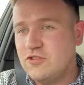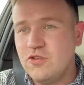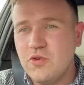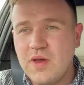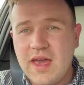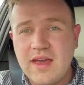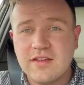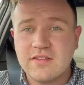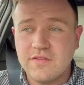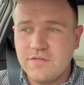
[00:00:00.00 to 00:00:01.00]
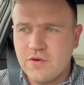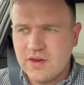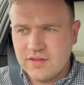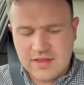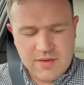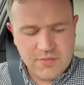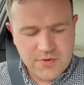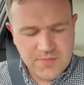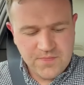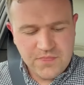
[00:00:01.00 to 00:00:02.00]
UX, for
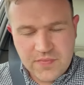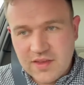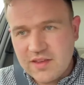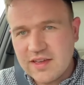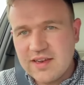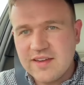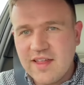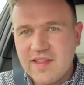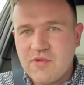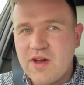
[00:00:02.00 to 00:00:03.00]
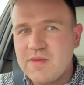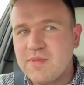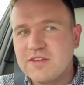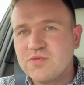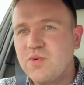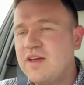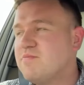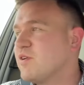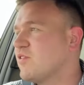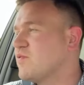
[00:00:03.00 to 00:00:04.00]
example. You can hear that little high-pitched
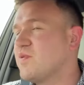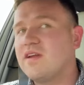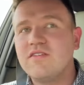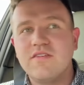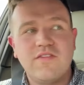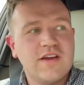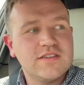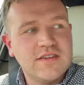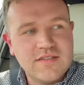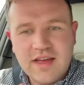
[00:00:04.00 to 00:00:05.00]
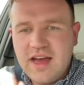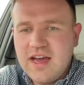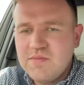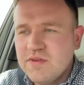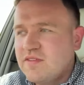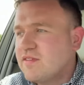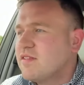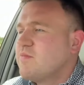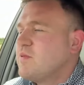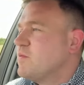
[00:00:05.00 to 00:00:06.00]
whine because we're in reverse and it's a hybrid, just
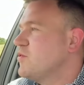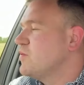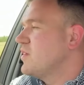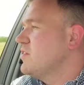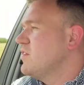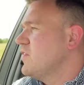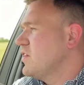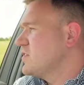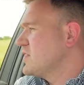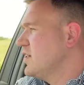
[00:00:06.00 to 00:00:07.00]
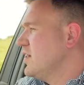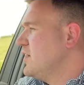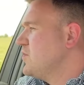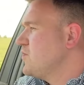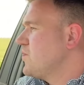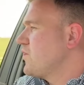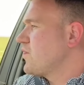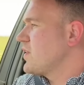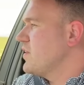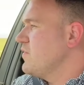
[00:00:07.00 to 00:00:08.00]
to let people know we're in reverse.
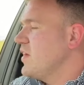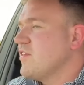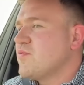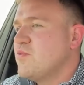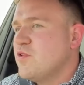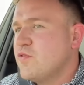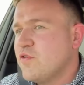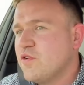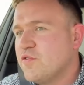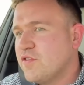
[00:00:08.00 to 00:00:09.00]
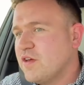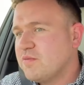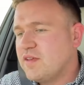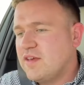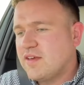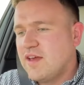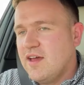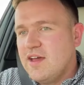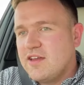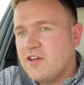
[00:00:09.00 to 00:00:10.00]
Very smooth off the uptake.
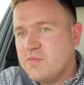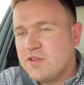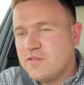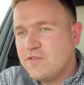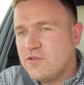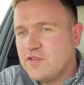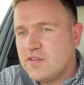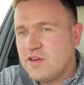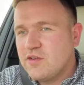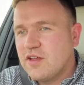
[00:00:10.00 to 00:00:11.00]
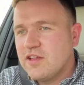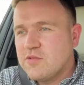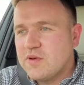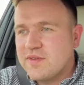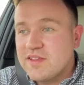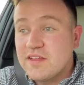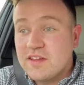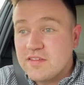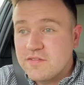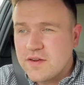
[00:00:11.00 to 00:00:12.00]
Now put the foot down a little bit,
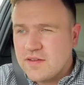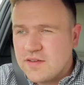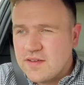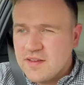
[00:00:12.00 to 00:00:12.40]
accelerate to 30.